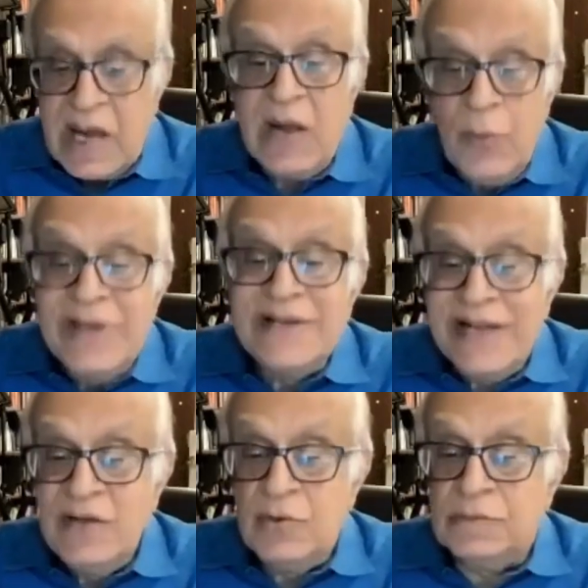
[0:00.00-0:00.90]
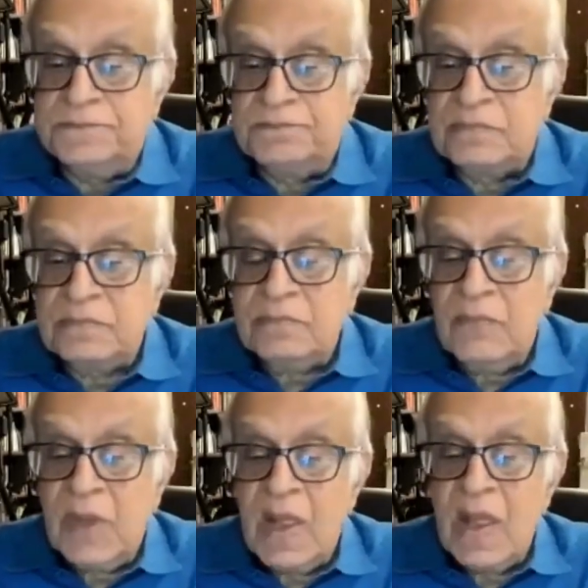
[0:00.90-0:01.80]
Now, I will tell you,
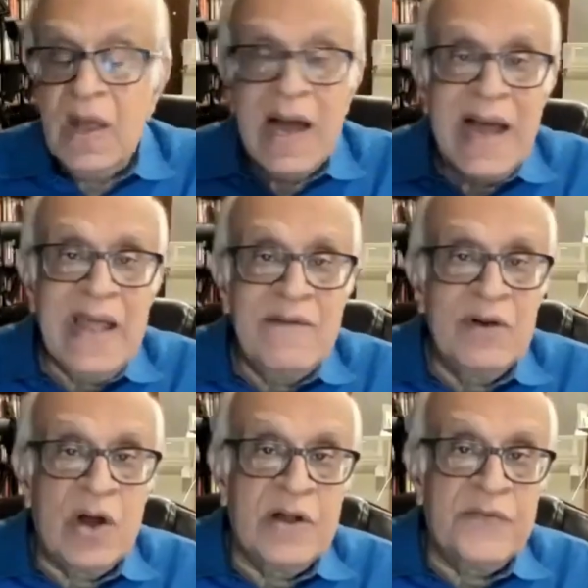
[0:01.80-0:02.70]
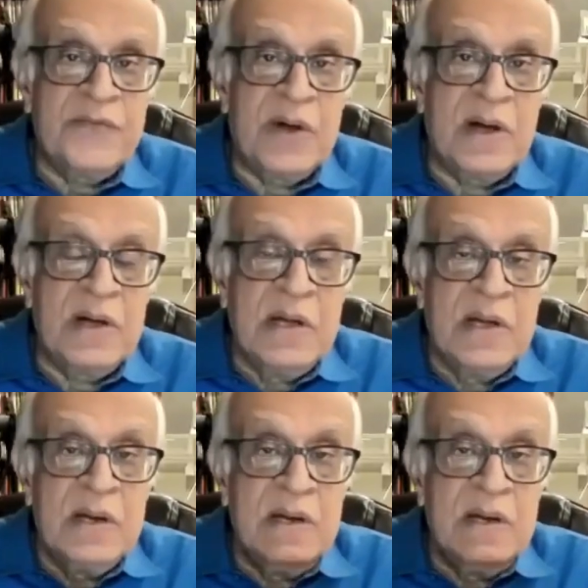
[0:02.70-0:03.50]
I have a lot of